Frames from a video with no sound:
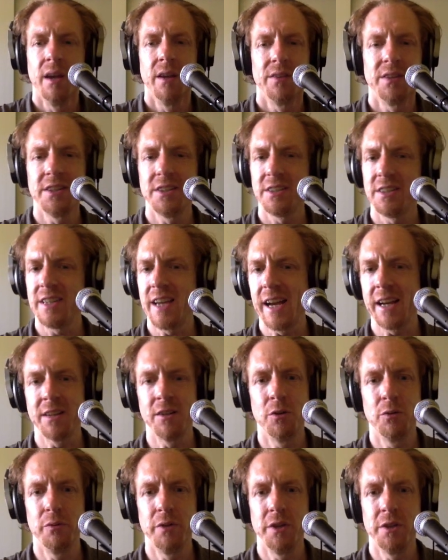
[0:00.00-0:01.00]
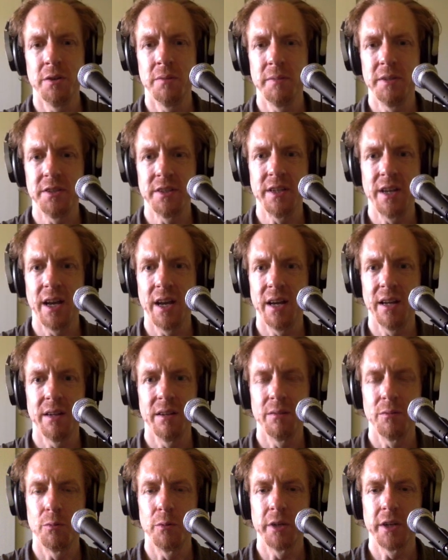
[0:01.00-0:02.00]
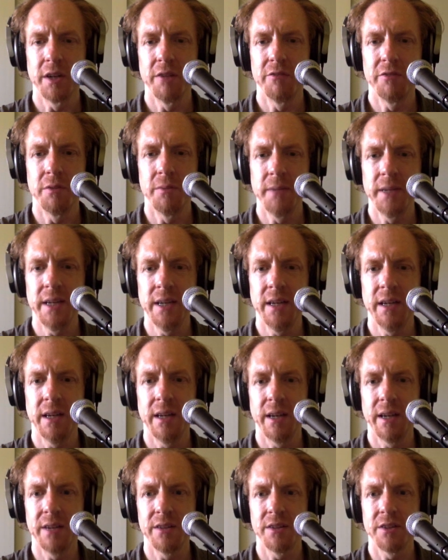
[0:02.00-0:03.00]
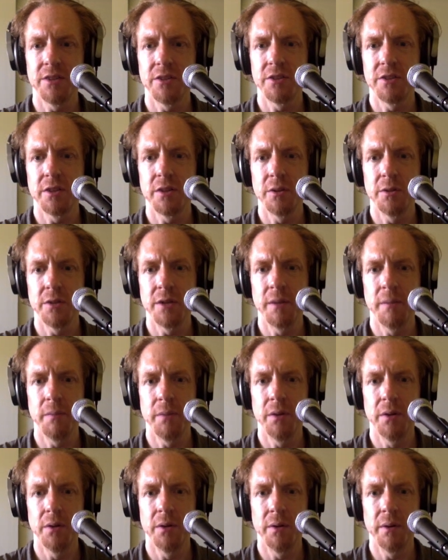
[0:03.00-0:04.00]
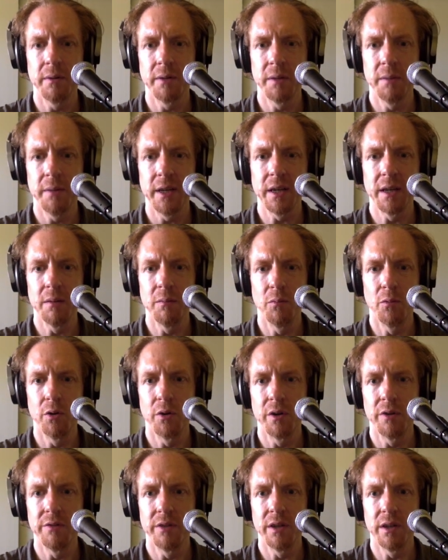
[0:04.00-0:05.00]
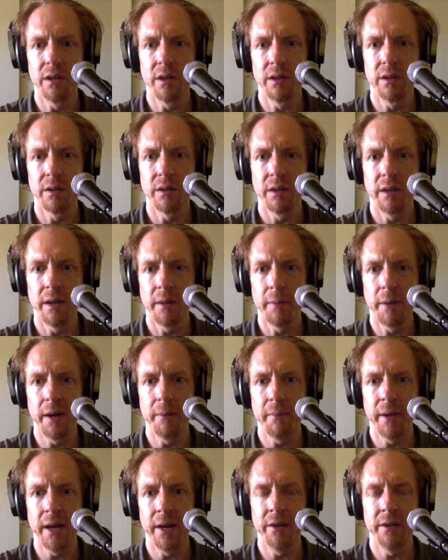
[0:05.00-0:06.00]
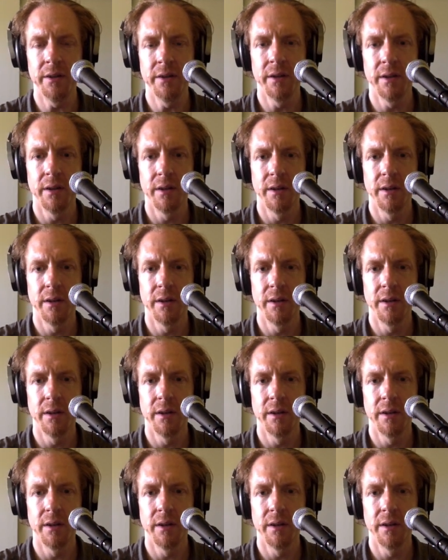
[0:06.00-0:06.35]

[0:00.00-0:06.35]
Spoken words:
This techno rhythm is not working for me at such a slow tempo. I'm going to make it more of a hip-hop pattern.